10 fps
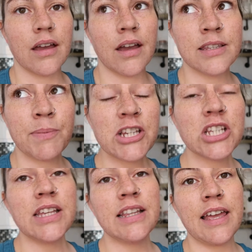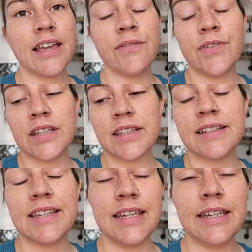especially like in things like
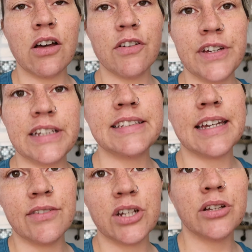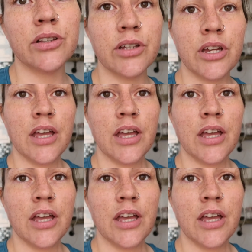tea, coffee, cereal,